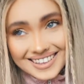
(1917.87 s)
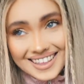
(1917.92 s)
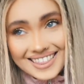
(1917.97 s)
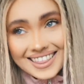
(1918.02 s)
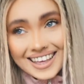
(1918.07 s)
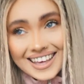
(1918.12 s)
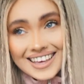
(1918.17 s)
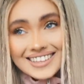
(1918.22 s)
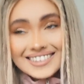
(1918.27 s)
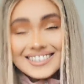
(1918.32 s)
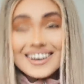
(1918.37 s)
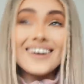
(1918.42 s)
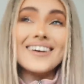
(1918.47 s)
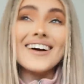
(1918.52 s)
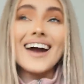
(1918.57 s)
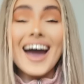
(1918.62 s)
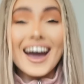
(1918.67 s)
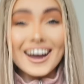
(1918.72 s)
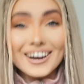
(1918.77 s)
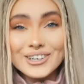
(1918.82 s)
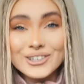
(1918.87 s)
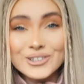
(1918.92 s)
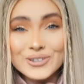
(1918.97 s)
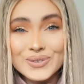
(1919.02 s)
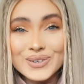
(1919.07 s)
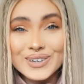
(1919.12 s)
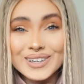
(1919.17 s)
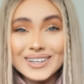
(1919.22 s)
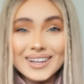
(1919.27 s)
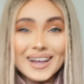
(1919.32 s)
These are
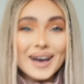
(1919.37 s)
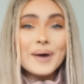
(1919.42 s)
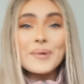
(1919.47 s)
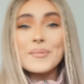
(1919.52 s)
actual